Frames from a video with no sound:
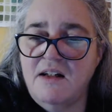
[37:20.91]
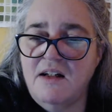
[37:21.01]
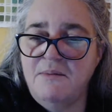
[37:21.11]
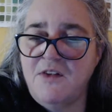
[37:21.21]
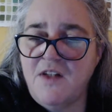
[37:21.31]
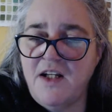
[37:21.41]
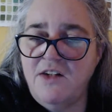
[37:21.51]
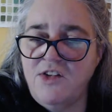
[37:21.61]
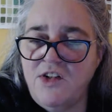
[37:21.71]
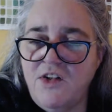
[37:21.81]
I'm
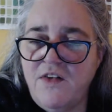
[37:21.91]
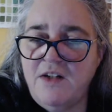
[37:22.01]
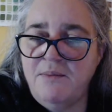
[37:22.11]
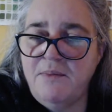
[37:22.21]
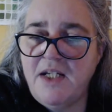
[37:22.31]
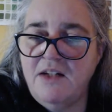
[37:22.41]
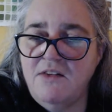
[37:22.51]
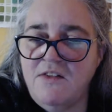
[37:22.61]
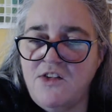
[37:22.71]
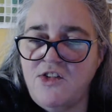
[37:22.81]
scared to go out of my
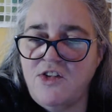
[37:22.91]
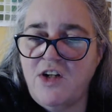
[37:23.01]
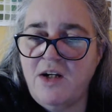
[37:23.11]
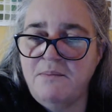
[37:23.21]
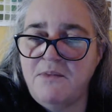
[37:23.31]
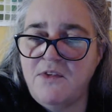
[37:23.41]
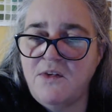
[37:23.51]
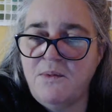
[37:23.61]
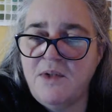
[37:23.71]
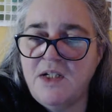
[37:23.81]
house to shop,
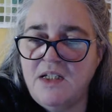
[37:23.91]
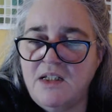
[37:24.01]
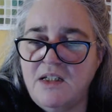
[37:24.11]
so what